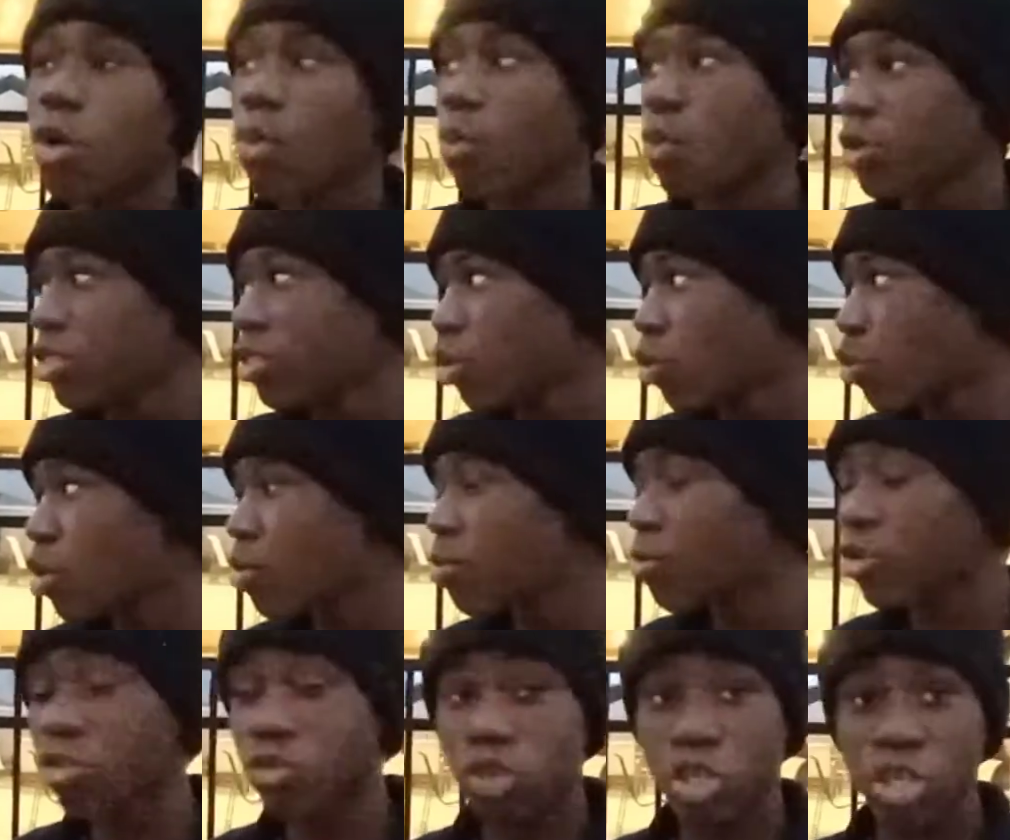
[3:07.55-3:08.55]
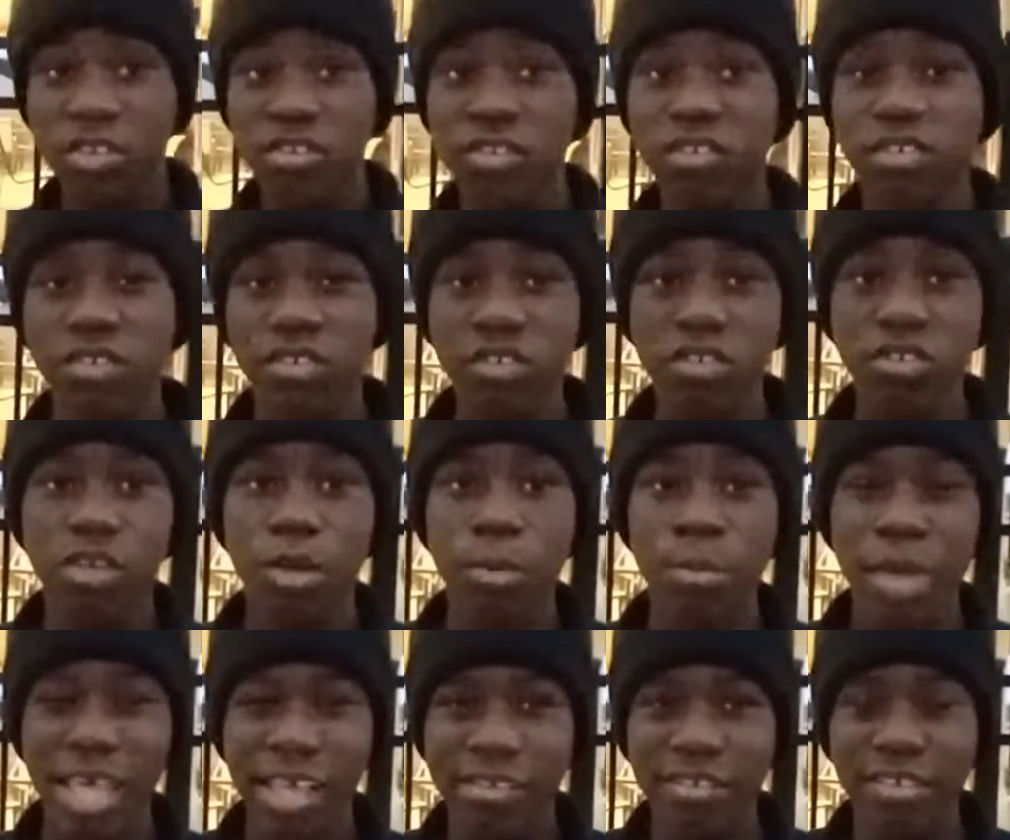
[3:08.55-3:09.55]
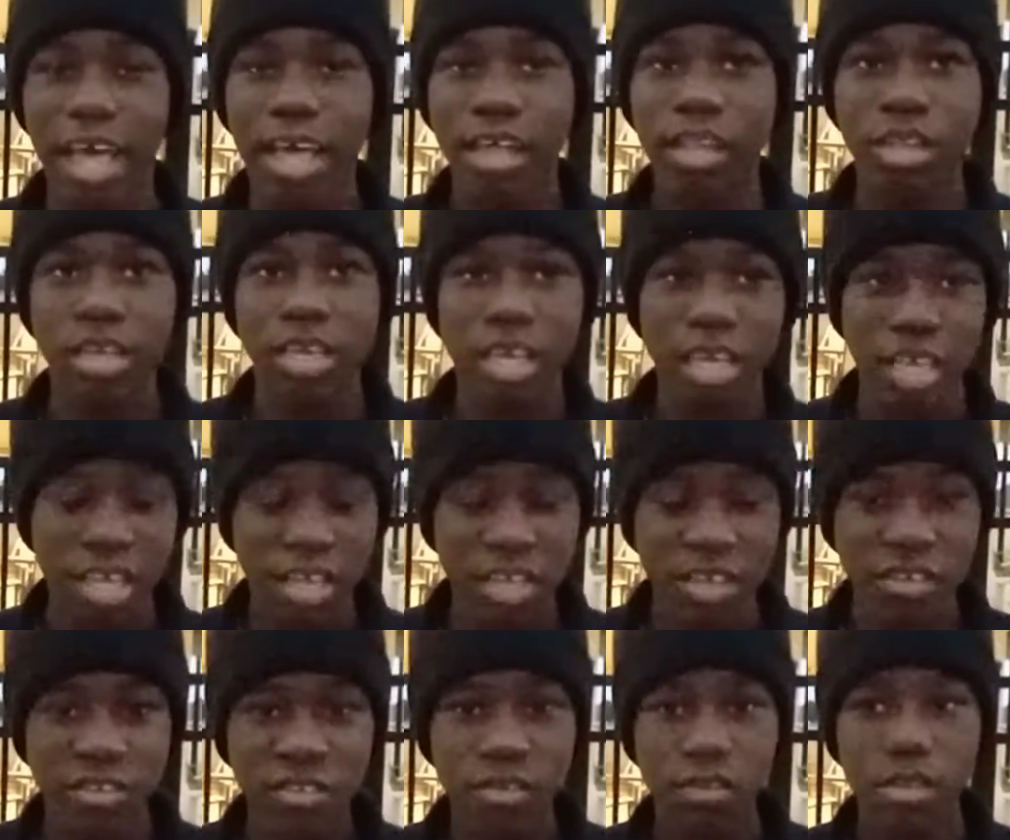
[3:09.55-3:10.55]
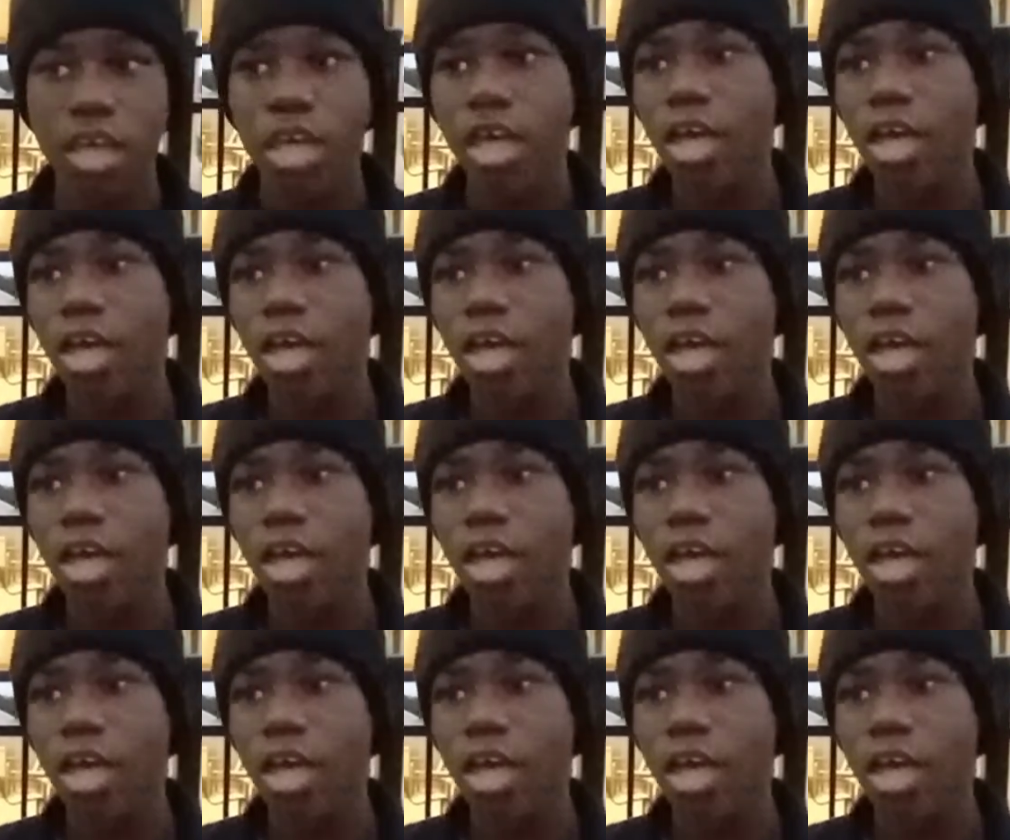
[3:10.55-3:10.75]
what the criminal justice system exactly is,